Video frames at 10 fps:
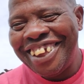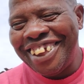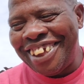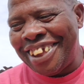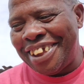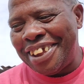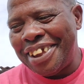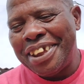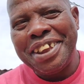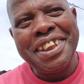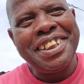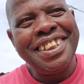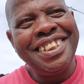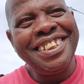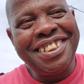From soldier to
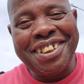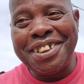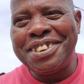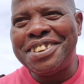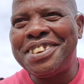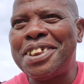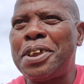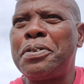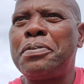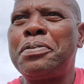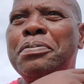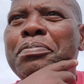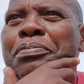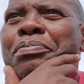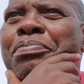businessman. Yes. Well, Chris Hani was a
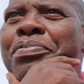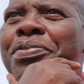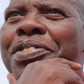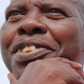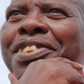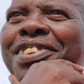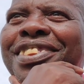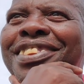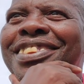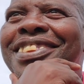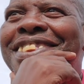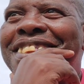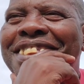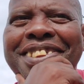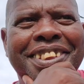bunch of things also. So
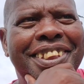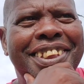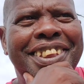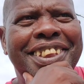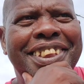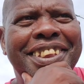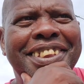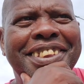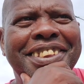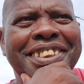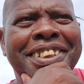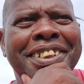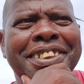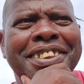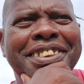I, I don't know. I guess that
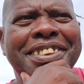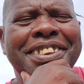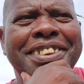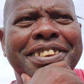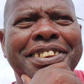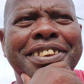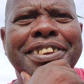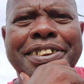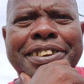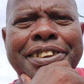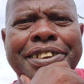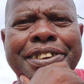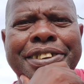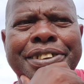fits into the thing. Okay. Well, I